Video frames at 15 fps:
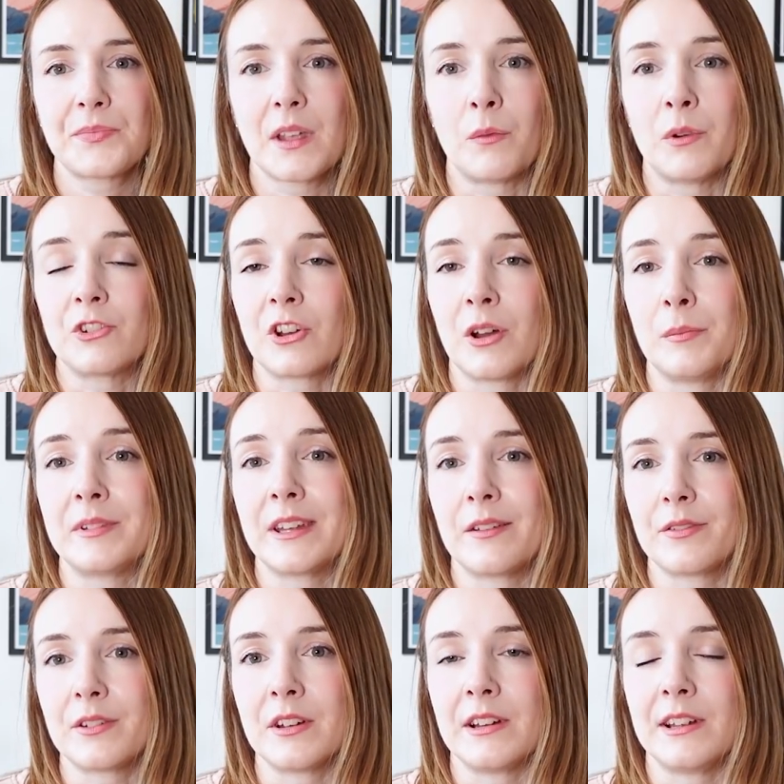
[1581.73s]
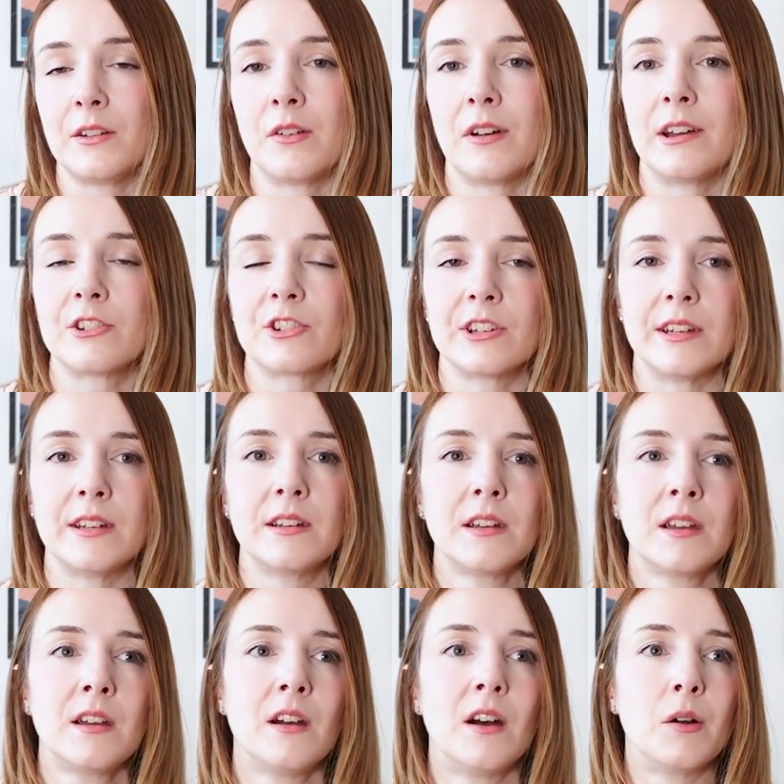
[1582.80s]
Which I'm definitely not, actually.
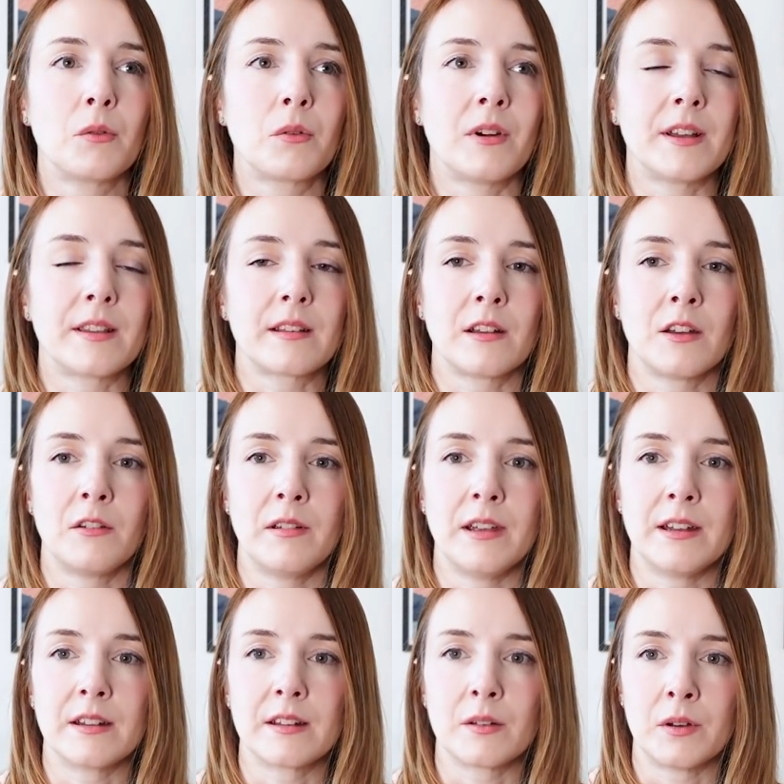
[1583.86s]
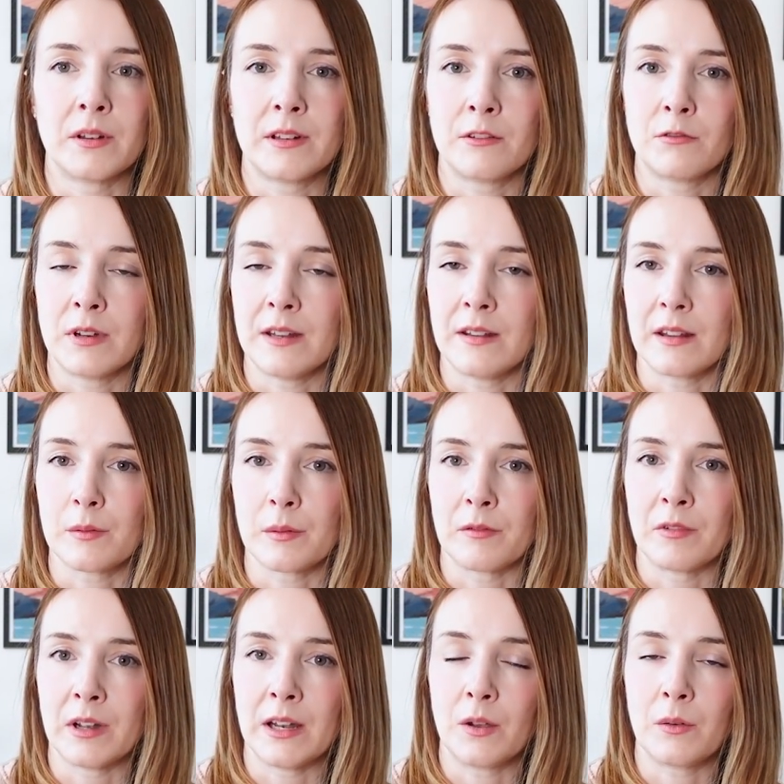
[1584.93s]
I'm quite a slow reader, so I did read this one
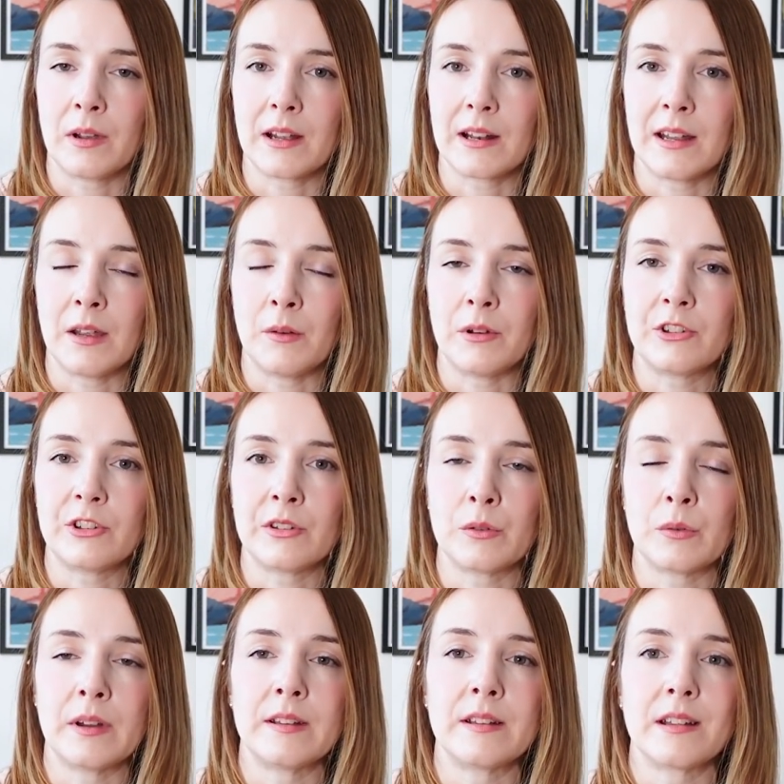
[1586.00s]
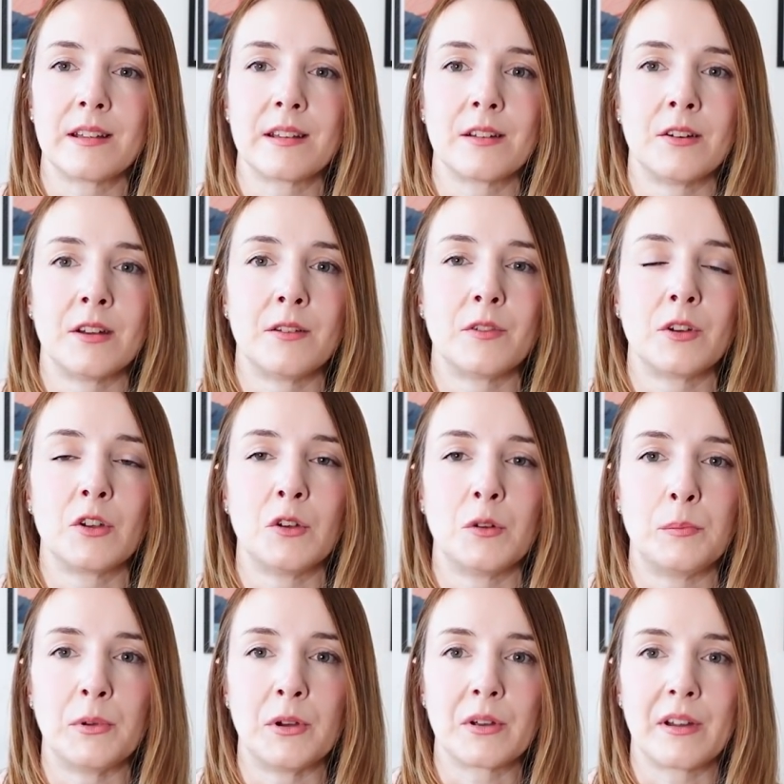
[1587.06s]
really quickly, which is always a sign of a good
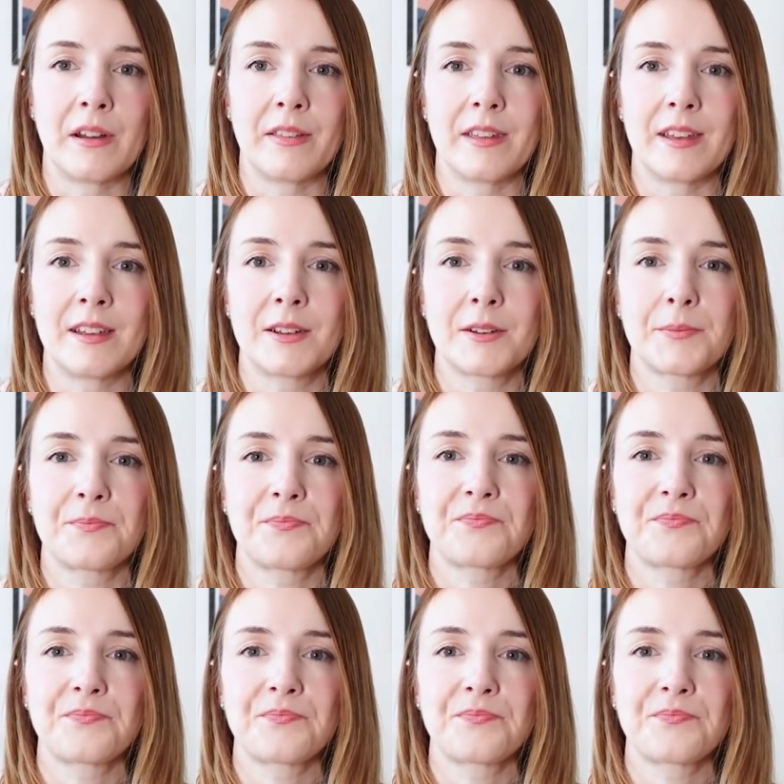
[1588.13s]
book, I think.